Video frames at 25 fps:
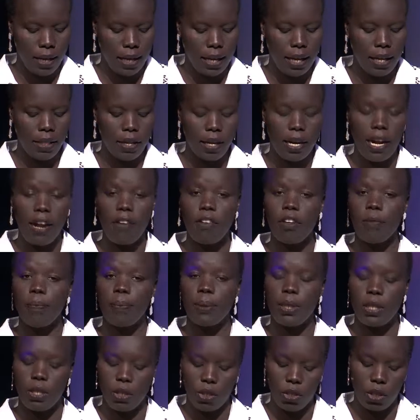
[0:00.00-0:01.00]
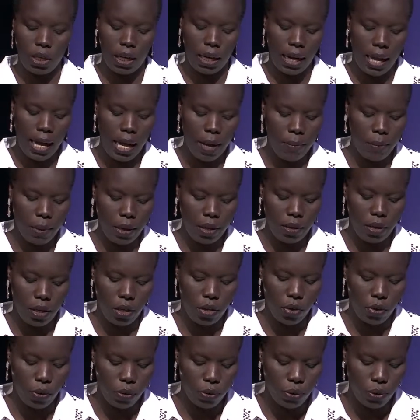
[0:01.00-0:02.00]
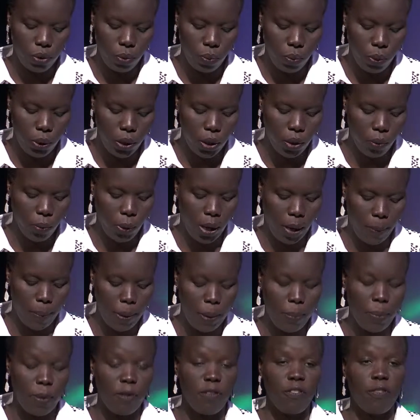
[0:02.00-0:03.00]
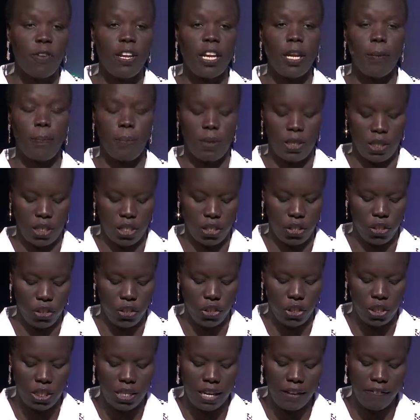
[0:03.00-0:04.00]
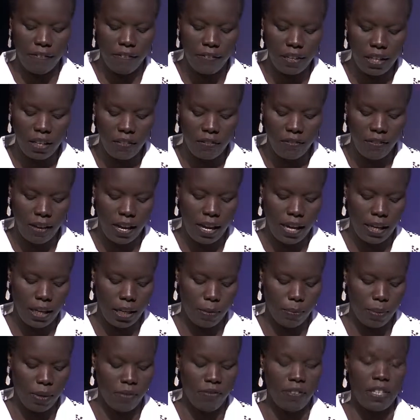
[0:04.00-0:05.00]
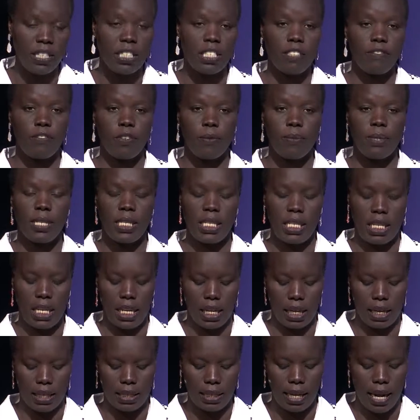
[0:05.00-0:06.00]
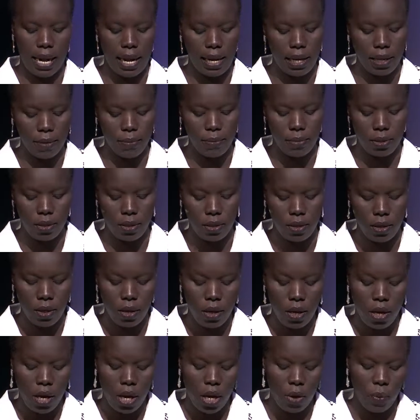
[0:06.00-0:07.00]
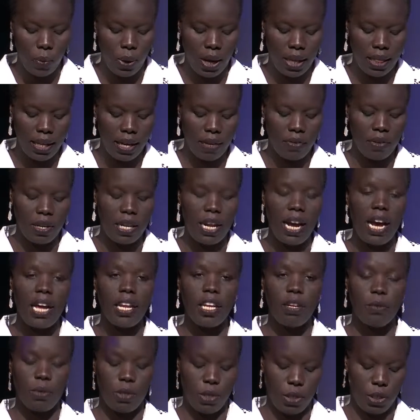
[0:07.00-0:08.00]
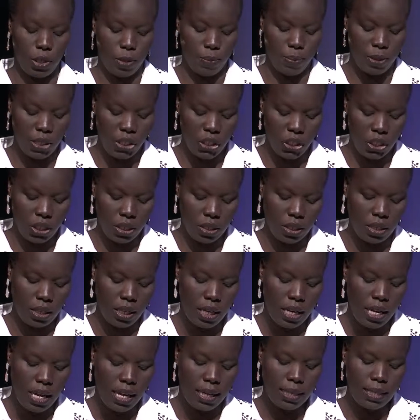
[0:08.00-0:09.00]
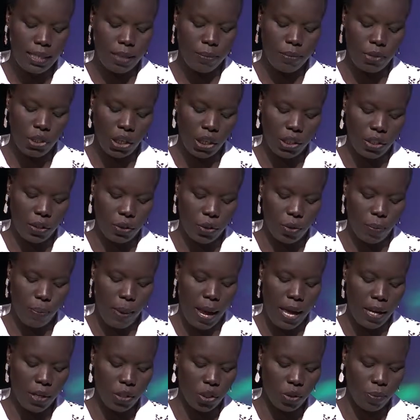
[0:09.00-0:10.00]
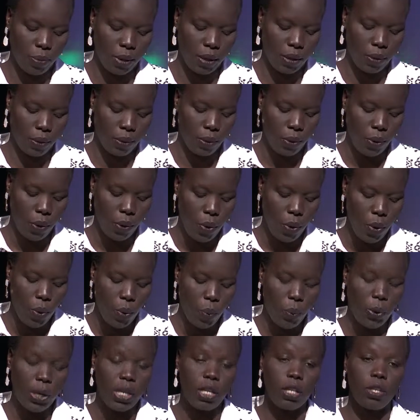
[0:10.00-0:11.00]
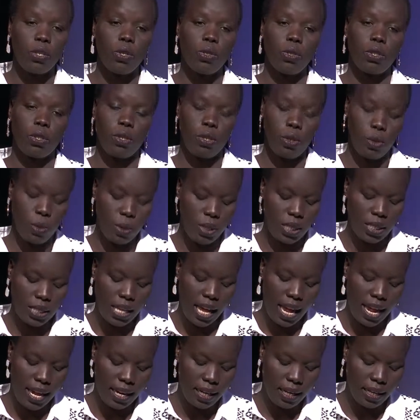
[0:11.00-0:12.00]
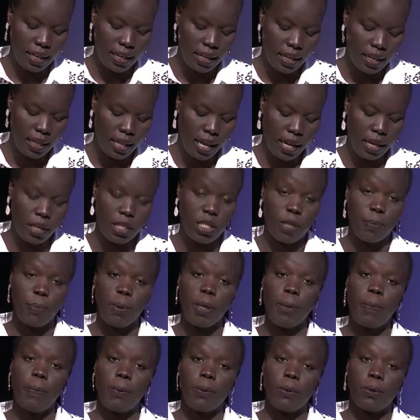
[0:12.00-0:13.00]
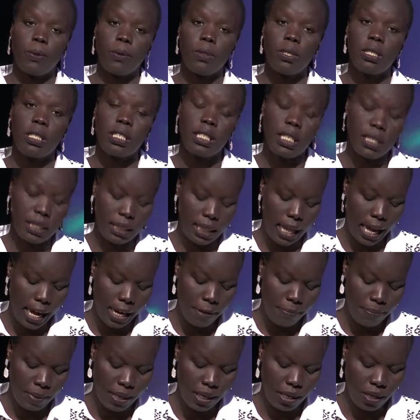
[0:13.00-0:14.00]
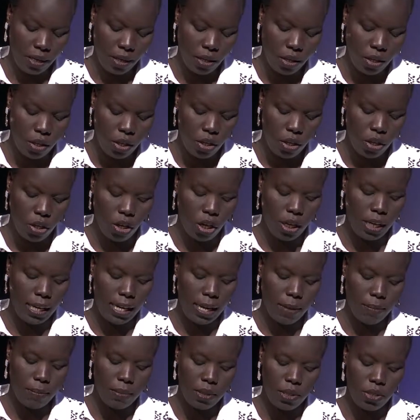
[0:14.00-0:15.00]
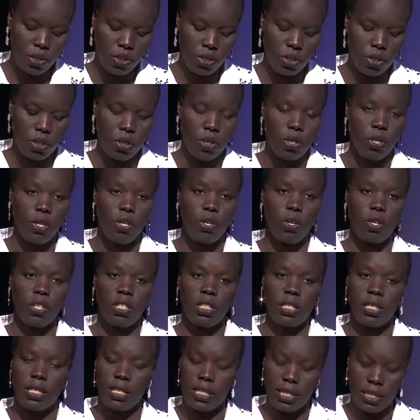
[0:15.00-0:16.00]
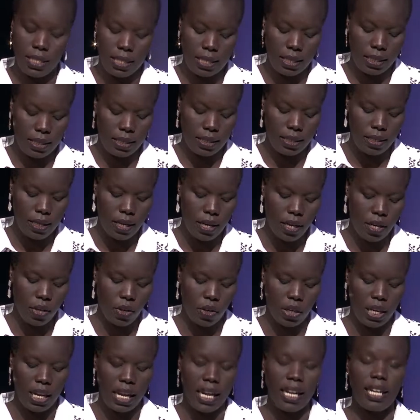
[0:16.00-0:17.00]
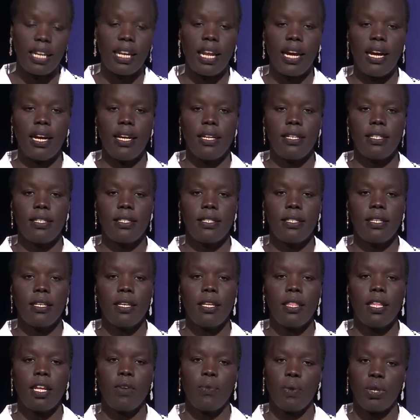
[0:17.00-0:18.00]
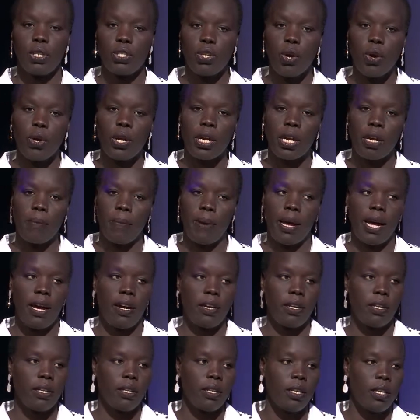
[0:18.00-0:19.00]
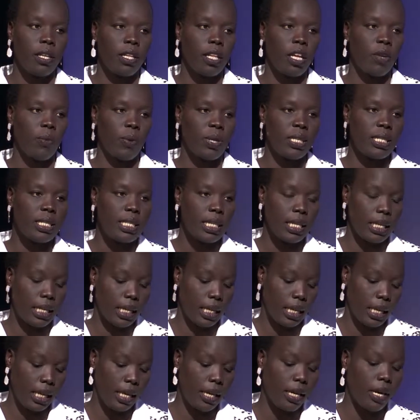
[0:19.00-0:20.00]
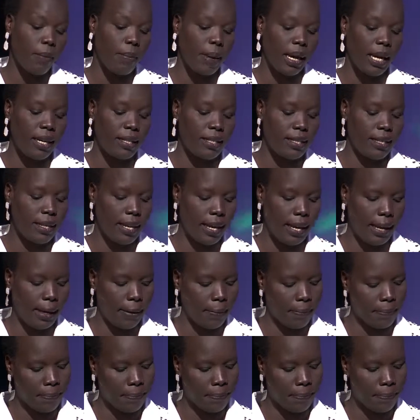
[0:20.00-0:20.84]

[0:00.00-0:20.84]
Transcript: In the current political climate across the world where people fleeing persecution are vilified and prevented from seeking asylums, and where they're regarded with suspicion and subjected to punishment, we cannot lose sight that it's people just like me, not numbers, not statistics, and not headlines that we're talking about, that we're sitting here about today.